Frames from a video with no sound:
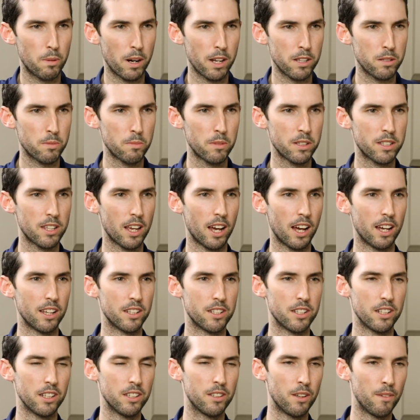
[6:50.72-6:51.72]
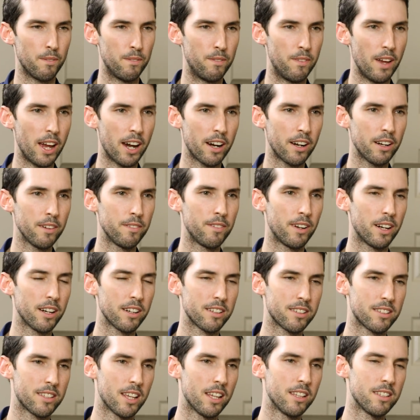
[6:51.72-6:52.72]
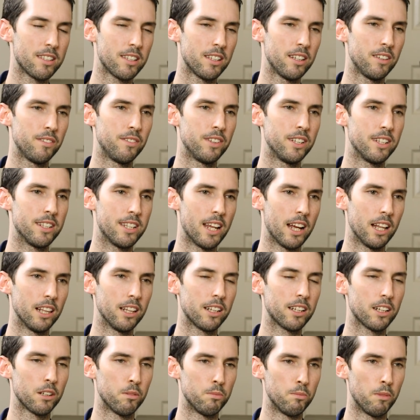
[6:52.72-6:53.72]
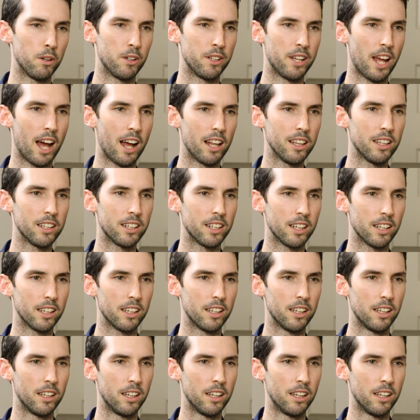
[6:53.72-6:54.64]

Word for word: breast massage is a very, very sensitive and delicate modality.